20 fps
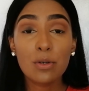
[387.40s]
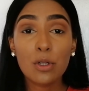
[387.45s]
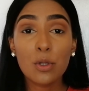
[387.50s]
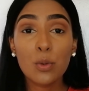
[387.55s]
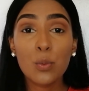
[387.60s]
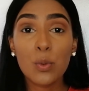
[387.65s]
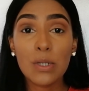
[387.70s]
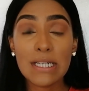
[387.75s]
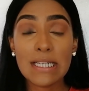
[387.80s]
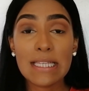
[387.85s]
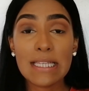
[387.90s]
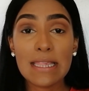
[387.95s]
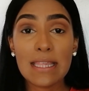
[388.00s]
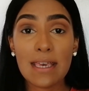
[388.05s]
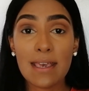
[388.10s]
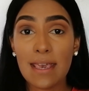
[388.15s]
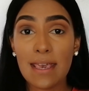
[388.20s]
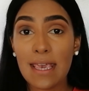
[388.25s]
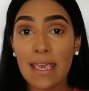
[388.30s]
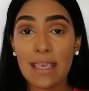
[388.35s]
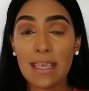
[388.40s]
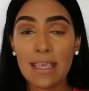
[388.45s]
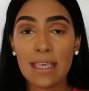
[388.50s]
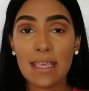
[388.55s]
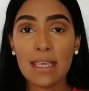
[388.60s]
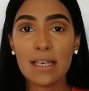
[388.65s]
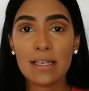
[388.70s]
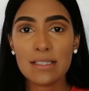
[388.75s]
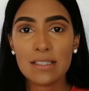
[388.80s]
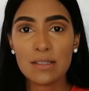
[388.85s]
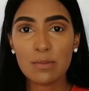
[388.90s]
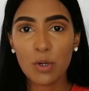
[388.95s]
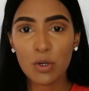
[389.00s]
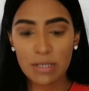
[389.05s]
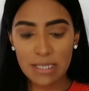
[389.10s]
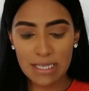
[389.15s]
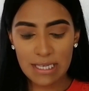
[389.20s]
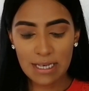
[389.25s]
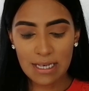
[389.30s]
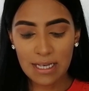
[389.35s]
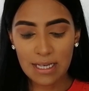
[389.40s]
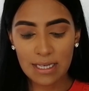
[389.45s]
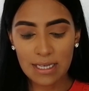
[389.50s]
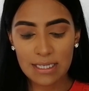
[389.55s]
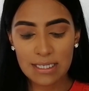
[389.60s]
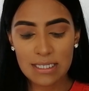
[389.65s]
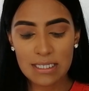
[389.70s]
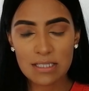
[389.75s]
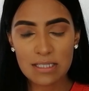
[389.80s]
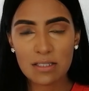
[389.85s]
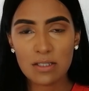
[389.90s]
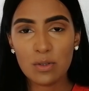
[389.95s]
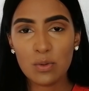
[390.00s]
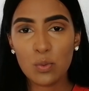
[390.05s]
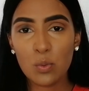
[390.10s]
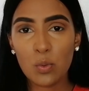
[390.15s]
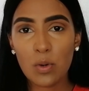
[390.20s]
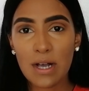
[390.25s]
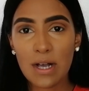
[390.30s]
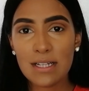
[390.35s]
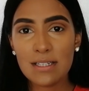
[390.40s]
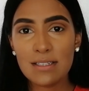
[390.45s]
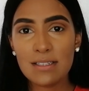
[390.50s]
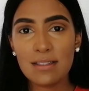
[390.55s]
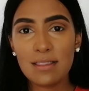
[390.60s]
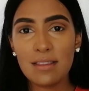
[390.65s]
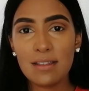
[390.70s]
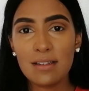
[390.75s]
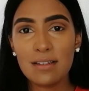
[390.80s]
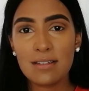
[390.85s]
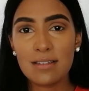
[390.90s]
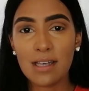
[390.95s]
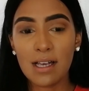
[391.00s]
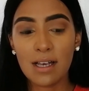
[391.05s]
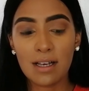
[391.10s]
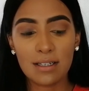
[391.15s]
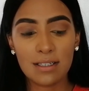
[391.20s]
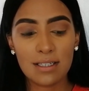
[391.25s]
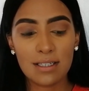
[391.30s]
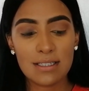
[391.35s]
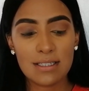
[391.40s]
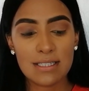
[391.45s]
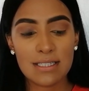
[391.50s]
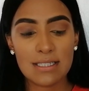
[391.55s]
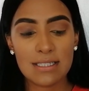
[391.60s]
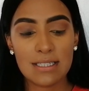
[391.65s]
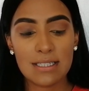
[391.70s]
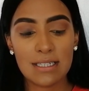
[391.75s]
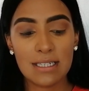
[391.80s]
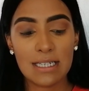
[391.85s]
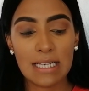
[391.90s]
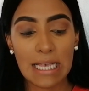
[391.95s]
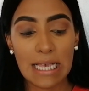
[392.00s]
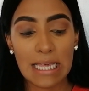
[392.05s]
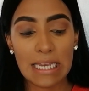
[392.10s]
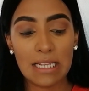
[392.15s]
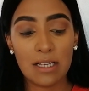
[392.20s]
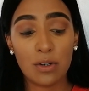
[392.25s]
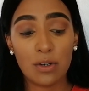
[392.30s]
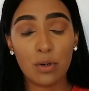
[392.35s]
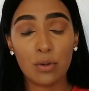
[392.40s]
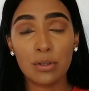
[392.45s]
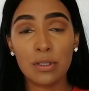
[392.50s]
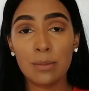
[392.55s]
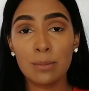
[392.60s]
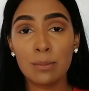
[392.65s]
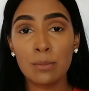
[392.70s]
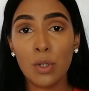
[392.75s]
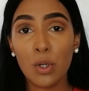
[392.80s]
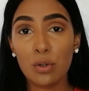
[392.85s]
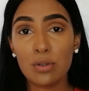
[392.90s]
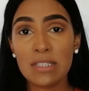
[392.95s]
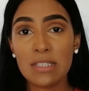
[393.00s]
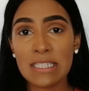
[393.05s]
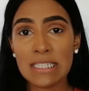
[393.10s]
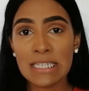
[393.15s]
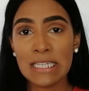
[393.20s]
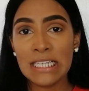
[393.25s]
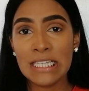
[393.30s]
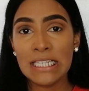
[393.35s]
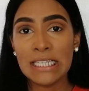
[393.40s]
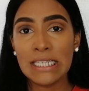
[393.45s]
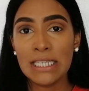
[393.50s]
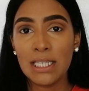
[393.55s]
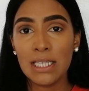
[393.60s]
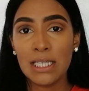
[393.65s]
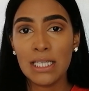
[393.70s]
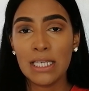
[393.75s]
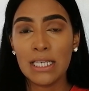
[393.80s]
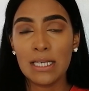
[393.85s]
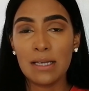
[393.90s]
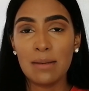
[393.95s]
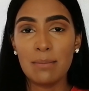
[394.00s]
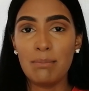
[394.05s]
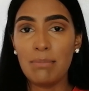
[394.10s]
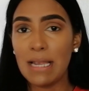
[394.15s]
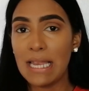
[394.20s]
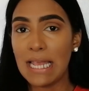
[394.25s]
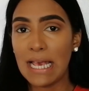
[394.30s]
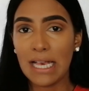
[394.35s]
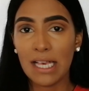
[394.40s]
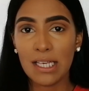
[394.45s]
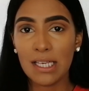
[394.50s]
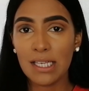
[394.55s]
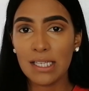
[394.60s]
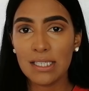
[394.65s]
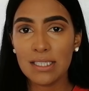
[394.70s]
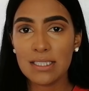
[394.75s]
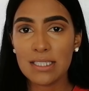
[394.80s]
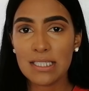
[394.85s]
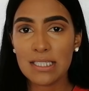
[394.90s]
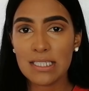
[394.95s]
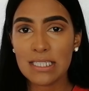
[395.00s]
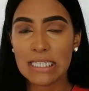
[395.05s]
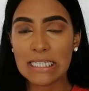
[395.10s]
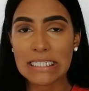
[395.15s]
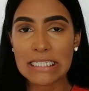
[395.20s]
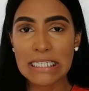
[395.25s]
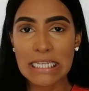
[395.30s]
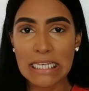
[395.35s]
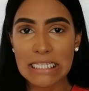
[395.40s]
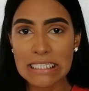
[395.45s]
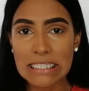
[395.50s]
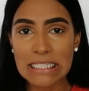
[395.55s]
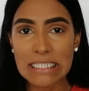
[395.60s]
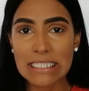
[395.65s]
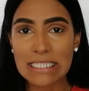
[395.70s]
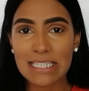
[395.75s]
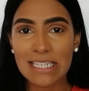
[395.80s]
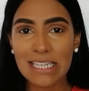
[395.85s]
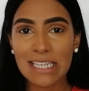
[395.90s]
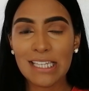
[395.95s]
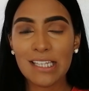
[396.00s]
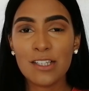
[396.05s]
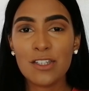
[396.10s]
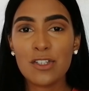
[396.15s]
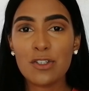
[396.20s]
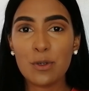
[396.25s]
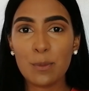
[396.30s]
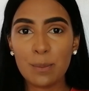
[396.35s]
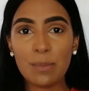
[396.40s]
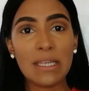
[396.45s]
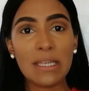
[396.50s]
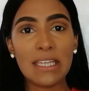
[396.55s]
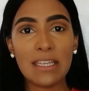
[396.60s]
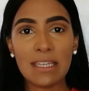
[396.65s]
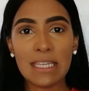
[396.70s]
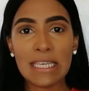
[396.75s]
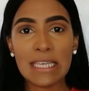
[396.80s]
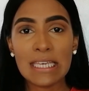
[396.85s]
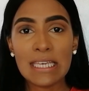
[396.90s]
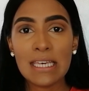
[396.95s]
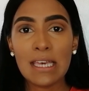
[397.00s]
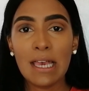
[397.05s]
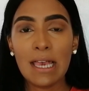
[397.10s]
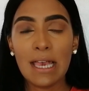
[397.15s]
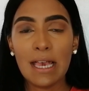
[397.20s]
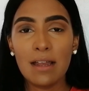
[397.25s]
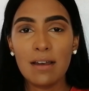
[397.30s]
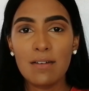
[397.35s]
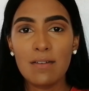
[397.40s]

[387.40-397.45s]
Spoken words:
The rule with a smoky eye is you want the darkest color or the most blackest intensity to be